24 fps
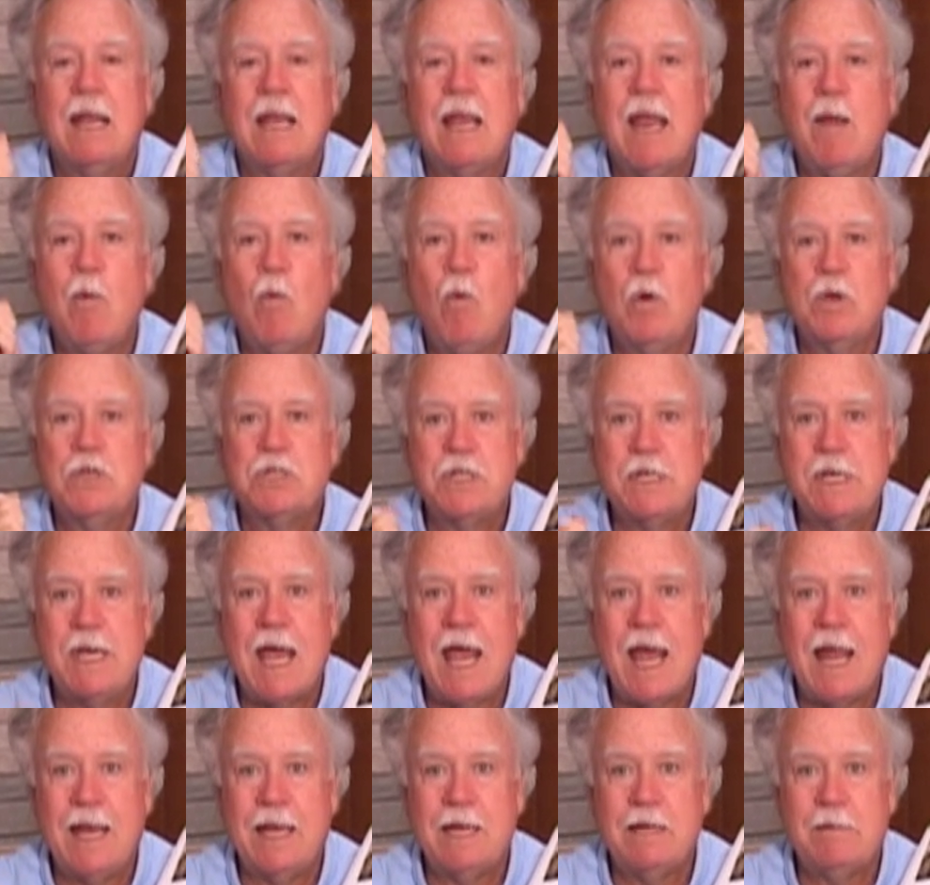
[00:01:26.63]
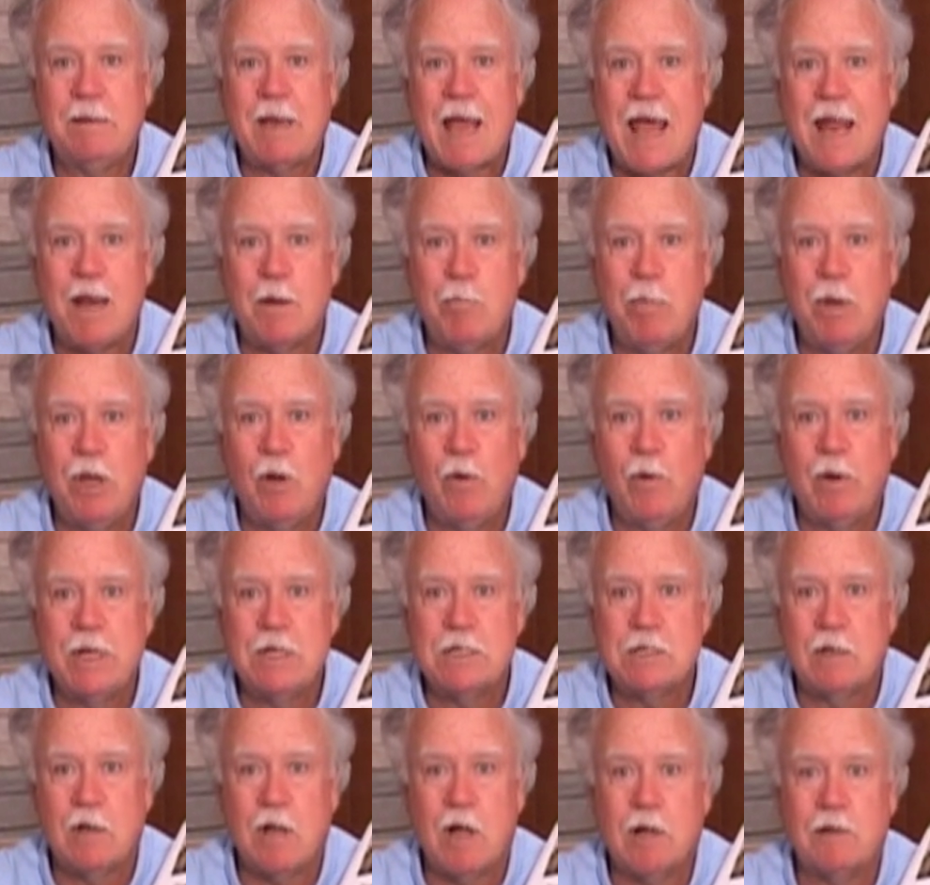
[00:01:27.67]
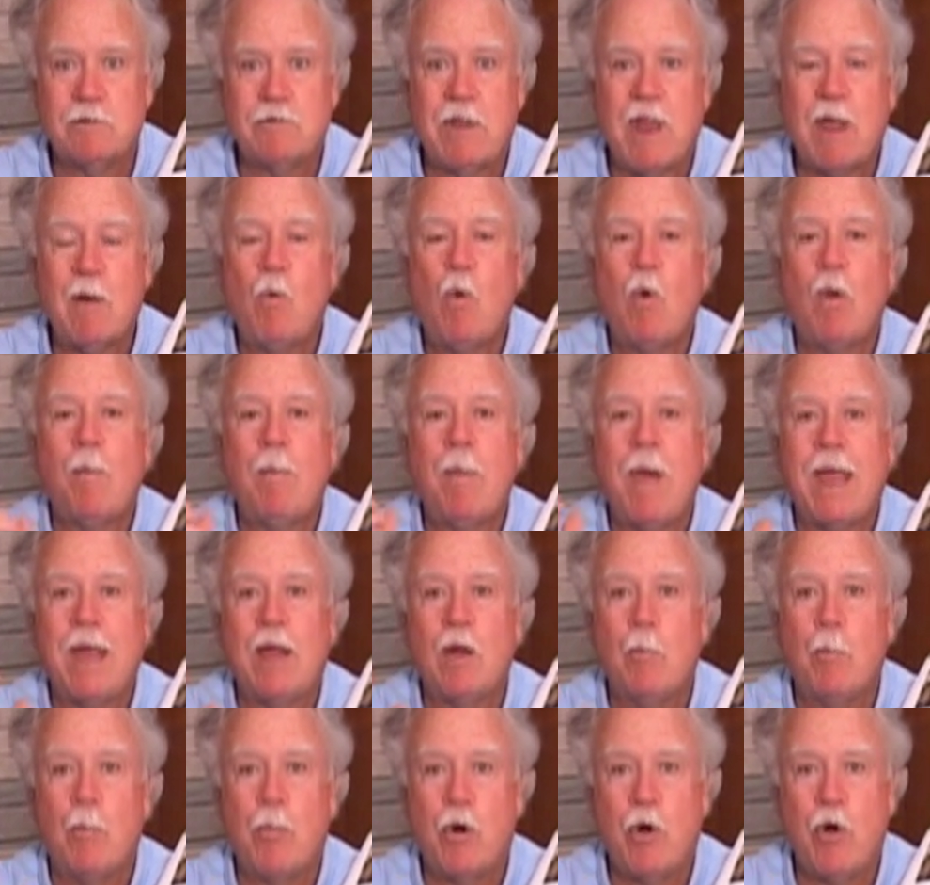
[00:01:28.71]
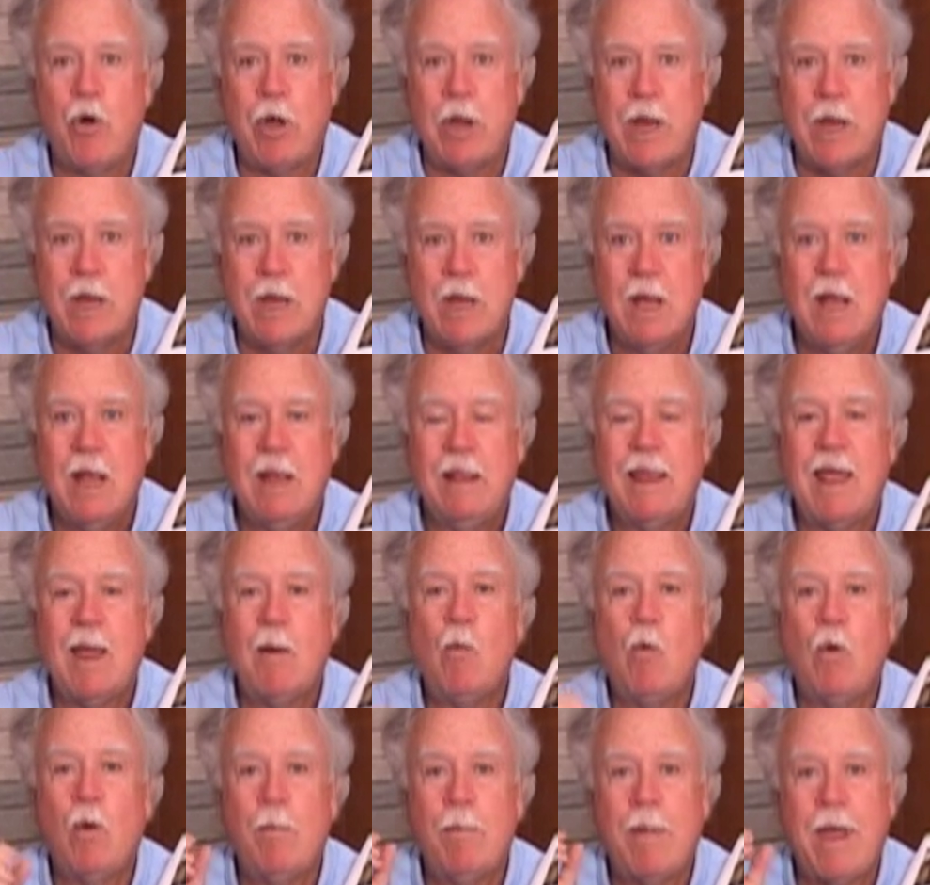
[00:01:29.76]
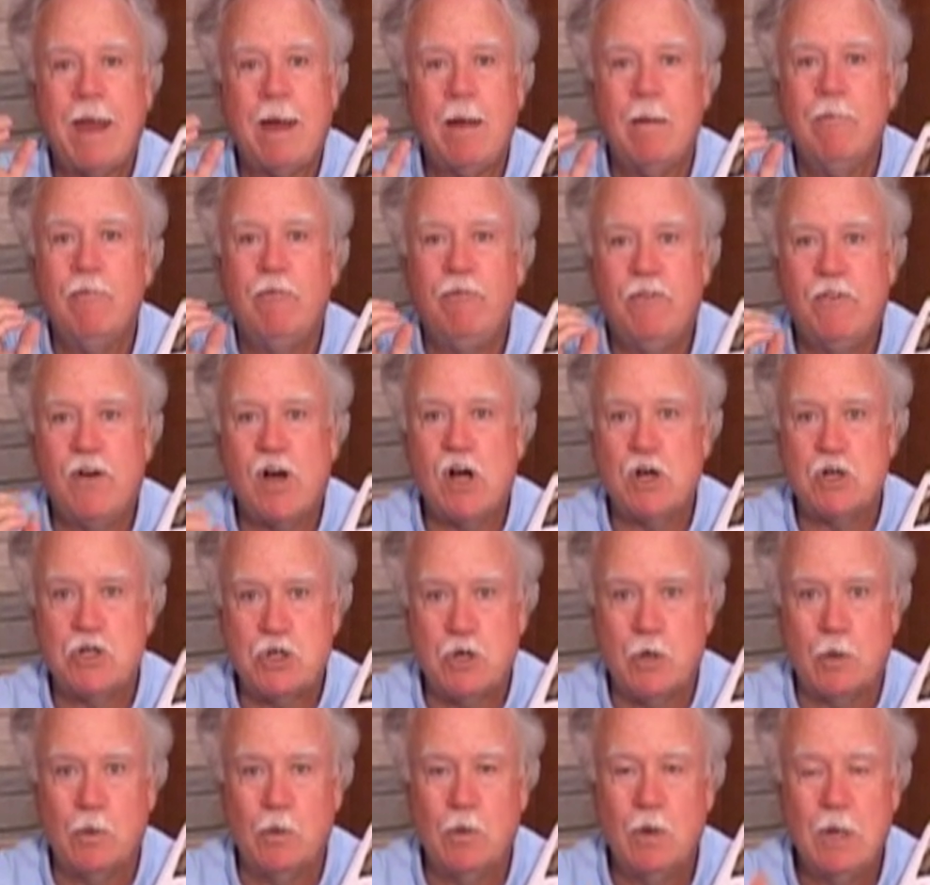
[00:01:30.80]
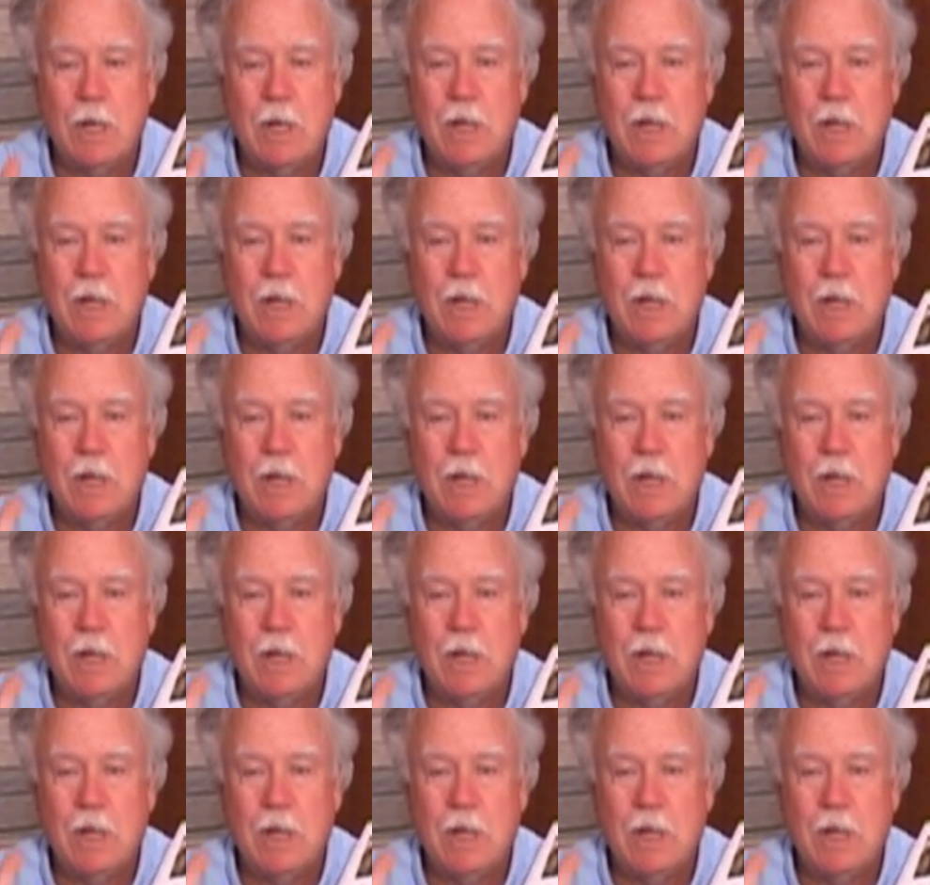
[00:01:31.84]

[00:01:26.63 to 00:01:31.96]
They want to see how to build these lofts. They want to make them pretty. They want to make them functional.